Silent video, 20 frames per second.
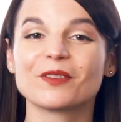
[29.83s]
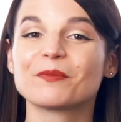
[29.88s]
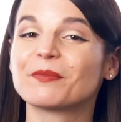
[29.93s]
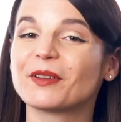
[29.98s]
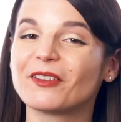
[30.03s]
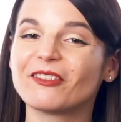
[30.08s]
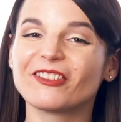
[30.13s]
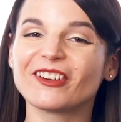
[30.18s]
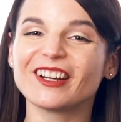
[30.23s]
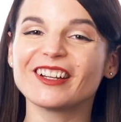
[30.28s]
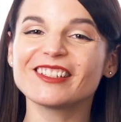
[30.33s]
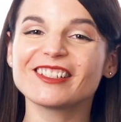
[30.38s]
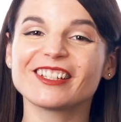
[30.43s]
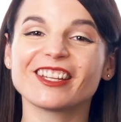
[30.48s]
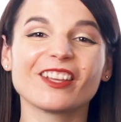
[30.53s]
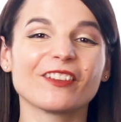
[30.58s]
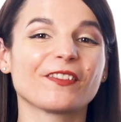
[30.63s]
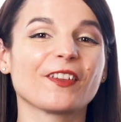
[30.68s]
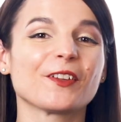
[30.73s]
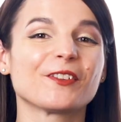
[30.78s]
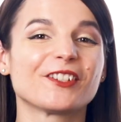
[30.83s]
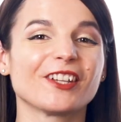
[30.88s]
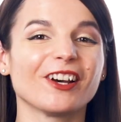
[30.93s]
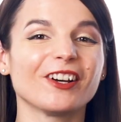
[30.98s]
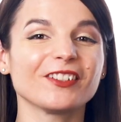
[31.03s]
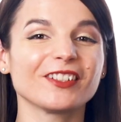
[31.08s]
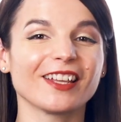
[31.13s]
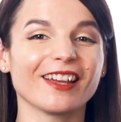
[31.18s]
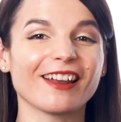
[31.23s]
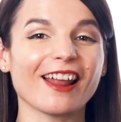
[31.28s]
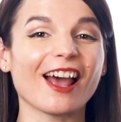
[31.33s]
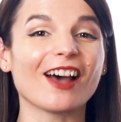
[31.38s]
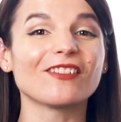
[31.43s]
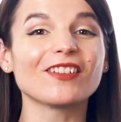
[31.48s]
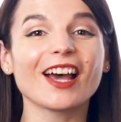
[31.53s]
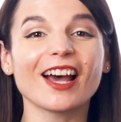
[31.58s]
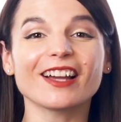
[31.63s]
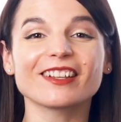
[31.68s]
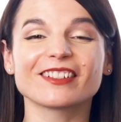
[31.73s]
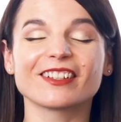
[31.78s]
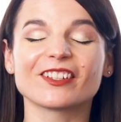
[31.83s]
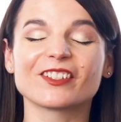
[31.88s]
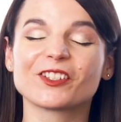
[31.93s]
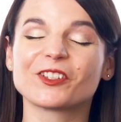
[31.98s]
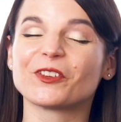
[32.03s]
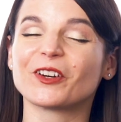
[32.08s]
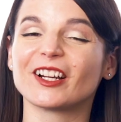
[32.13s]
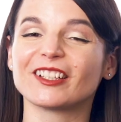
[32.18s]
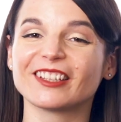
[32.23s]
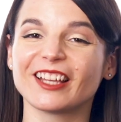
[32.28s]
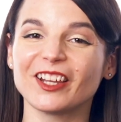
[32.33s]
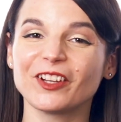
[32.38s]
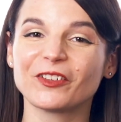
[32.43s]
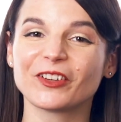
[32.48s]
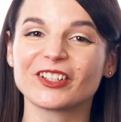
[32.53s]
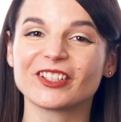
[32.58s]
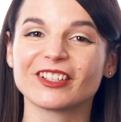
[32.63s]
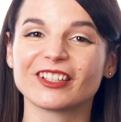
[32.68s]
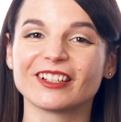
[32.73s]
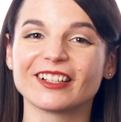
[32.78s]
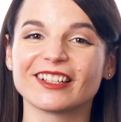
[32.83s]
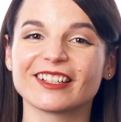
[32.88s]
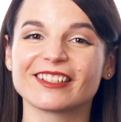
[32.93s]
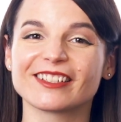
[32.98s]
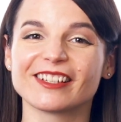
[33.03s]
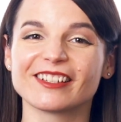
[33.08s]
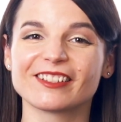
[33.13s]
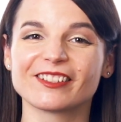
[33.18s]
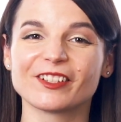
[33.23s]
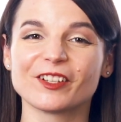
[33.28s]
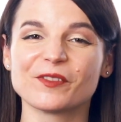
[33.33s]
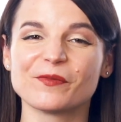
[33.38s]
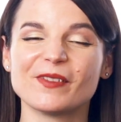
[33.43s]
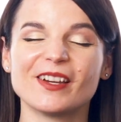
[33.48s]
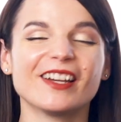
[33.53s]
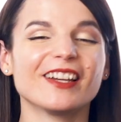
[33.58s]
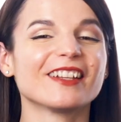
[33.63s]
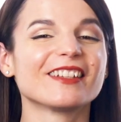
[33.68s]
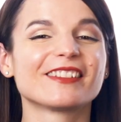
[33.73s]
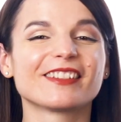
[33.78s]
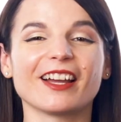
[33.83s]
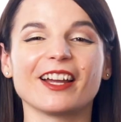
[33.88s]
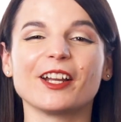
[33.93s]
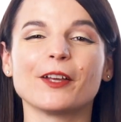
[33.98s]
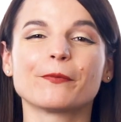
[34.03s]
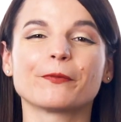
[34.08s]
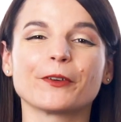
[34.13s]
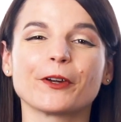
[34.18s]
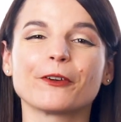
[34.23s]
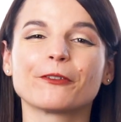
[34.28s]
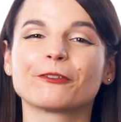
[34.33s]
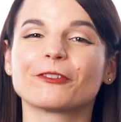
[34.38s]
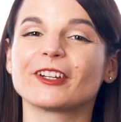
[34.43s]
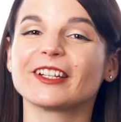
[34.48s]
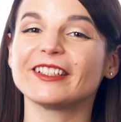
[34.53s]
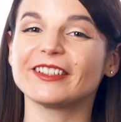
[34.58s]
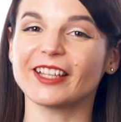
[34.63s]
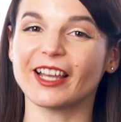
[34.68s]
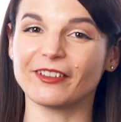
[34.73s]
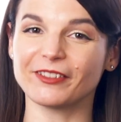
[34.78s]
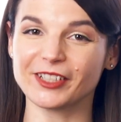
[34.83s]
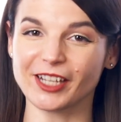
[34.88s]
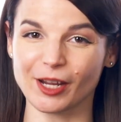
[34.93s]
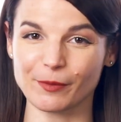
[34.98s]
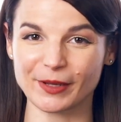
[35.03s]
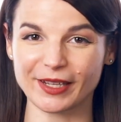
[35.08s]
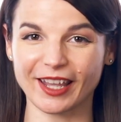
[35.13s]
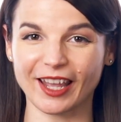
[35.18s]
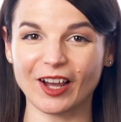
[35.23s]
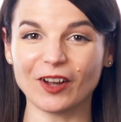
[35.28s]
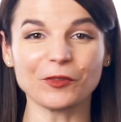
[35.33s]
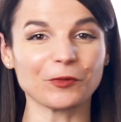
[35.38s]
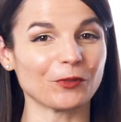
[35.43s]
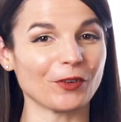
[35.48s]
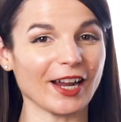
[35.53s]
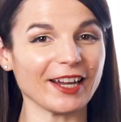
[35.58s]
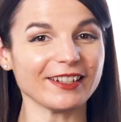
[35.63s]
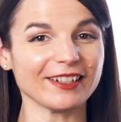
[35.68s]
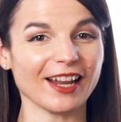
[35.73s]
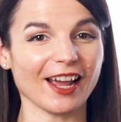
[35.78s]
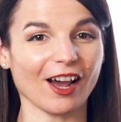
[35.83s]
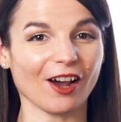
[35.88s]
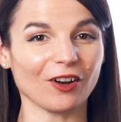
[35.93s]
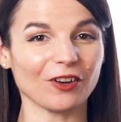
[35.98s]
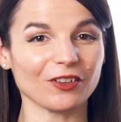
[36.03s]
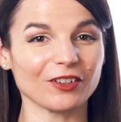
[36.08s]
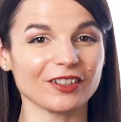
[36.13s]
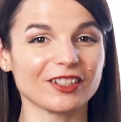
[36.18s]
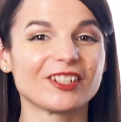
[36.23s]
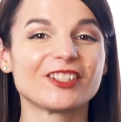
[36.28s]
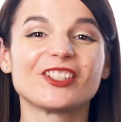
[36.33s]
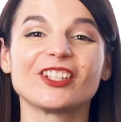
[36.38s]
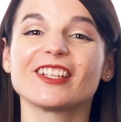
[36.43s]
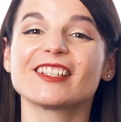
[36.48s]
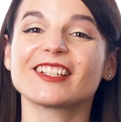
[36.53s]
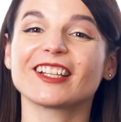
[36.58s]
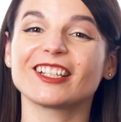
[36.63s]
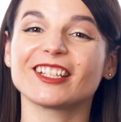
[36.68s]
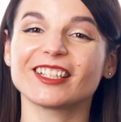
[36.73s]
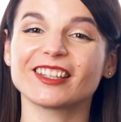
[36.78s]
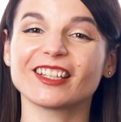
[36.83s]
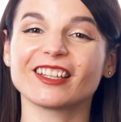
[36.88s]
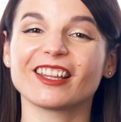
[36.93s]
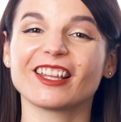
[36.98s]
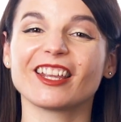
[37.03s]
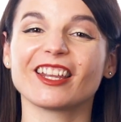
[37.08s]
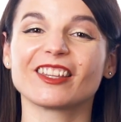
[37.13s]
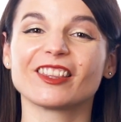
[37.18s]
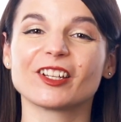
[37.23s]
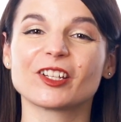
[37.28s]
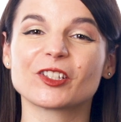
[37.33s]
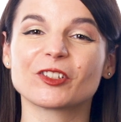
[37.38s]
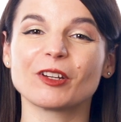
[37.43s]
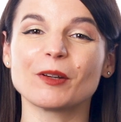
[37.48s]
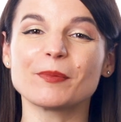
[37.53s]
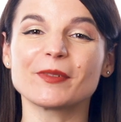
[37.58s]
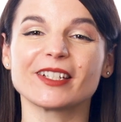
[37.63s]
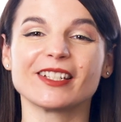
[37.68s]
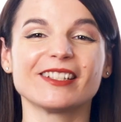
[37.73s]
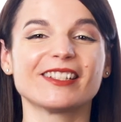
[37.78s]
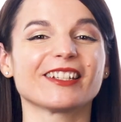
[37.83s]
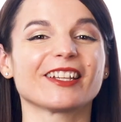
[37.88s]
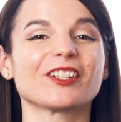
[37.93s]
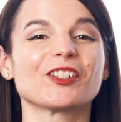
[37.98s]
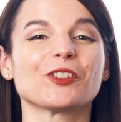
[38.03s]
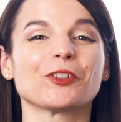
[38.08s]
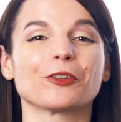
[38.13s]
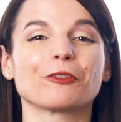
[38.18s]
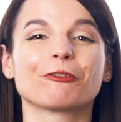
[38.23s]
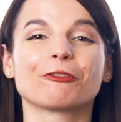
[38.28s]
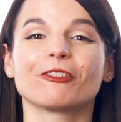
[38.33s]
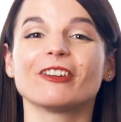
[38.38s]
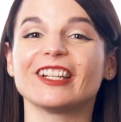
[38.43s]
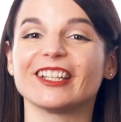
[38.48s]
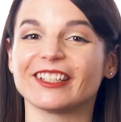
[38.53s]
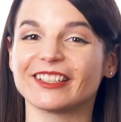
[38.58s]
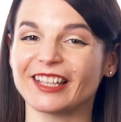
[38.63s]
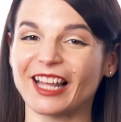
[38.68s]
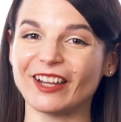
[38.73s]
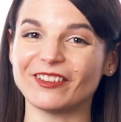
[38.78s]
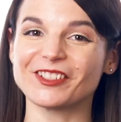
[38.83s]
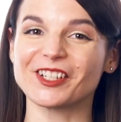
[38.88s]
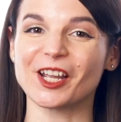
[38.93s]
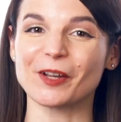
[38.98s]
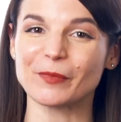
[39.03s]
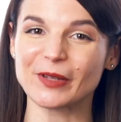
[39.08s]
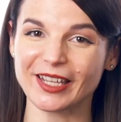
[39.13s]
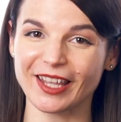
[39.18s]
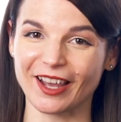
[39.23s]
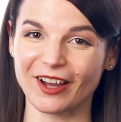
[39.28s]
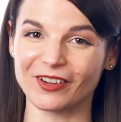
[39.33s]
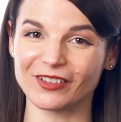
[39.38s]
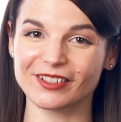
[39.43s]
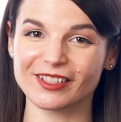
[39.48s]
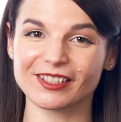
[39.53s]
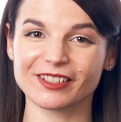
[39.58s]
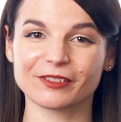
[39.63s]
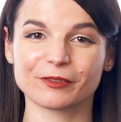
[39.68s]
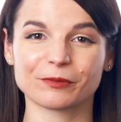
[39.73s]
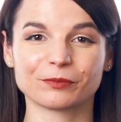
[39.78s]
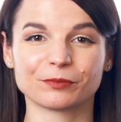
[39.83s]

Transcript: But first, if you don't yet have access to our language learning system, sign up for a free lifetime account right now. Just click the link in the description to get your free lifetime account.